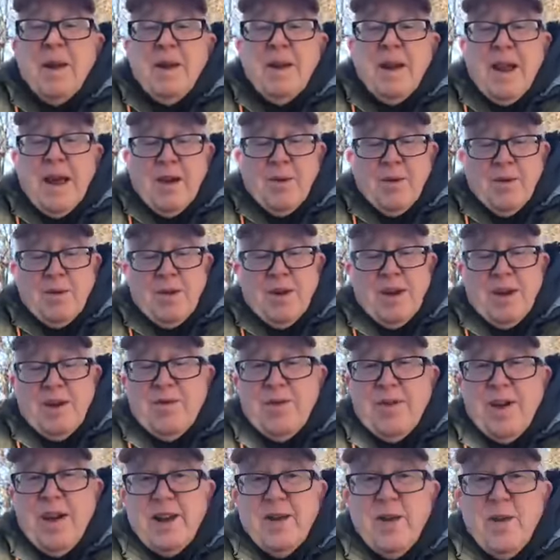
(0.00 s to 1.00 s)
Now,
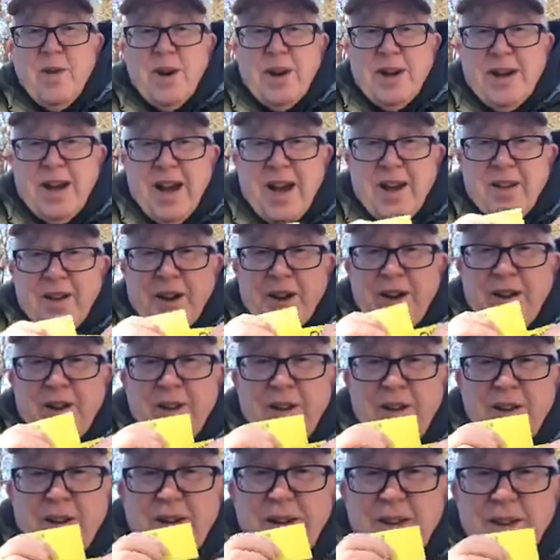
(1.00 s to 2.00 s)
if they go together,
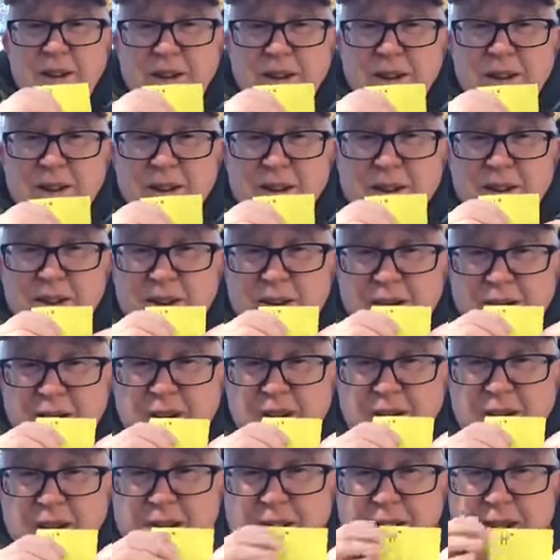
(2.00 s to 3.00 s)

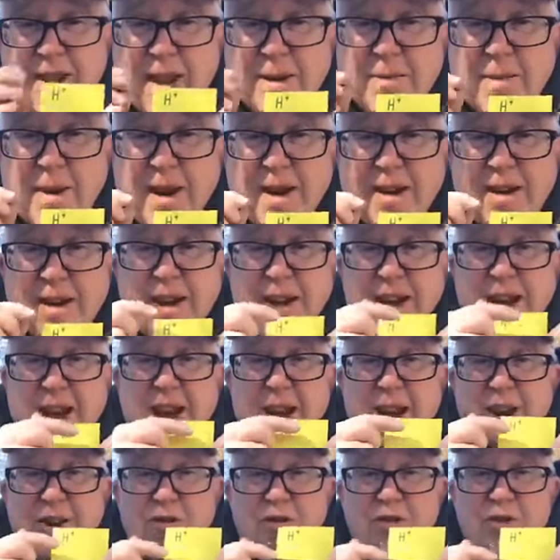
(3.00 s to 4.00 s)
they make
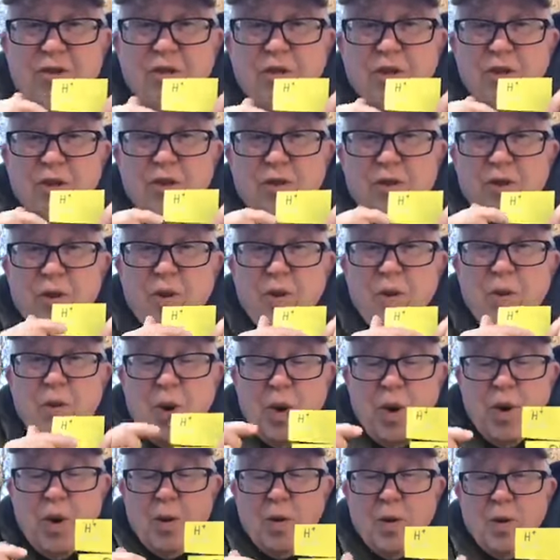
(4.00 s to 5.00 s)

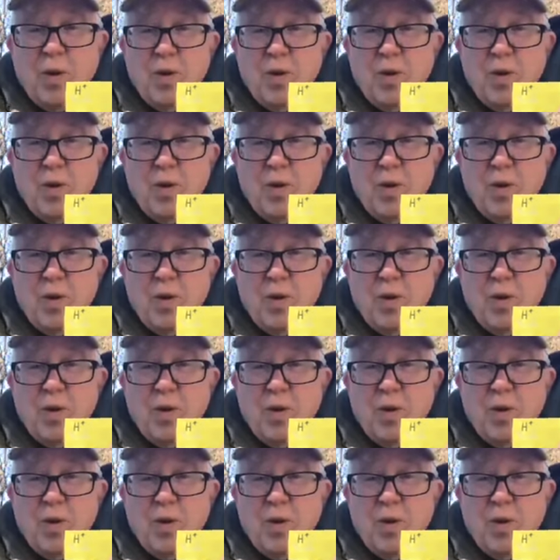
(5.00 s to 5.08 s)
H2O,